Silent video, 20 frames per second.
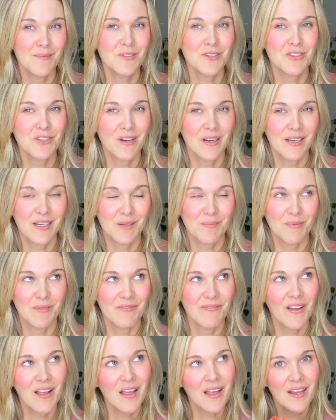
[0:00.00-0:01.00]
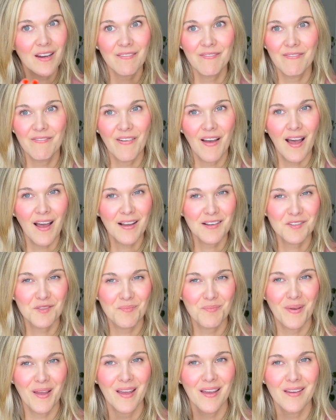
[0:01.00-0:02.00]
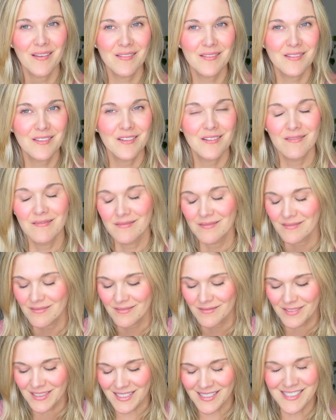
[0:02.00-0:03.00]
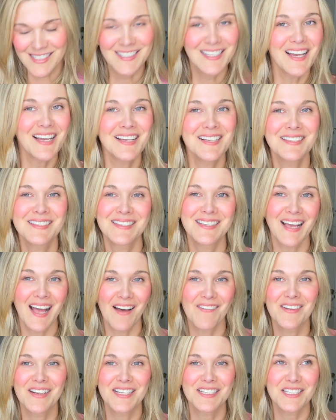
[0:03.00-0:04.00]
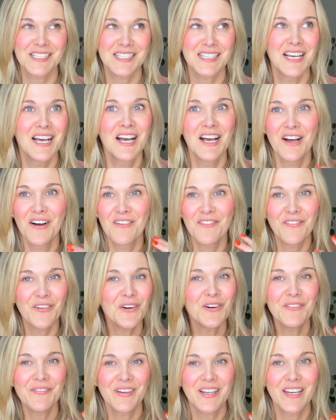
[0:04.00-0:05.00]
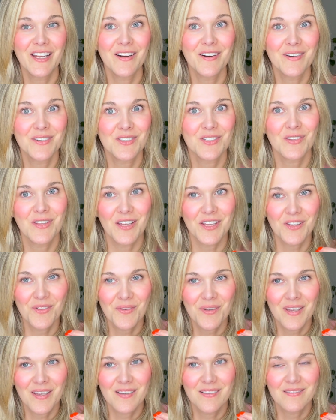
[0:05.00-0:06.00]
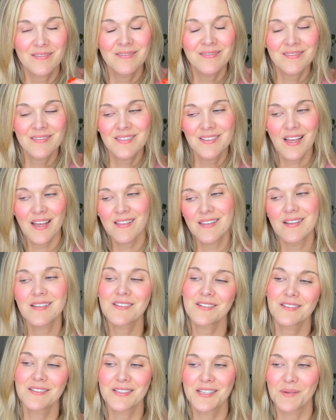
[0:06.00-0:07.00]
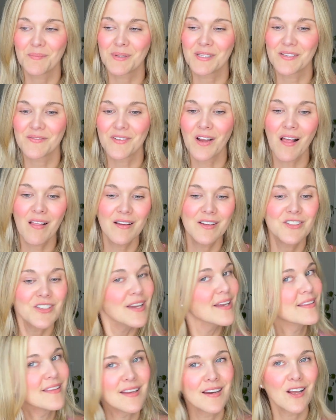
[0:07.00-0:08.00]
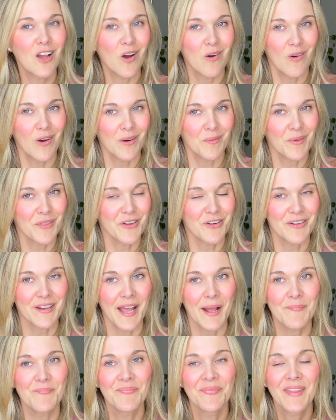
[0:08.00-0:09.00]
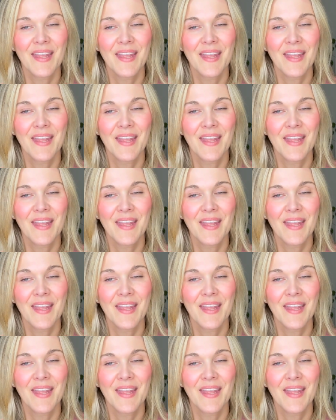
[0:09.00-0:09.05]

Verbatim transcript: just trying to provide fact-based, concise, evidence, full videos so that you can take these little tidbits of knowledge and then go on with your day.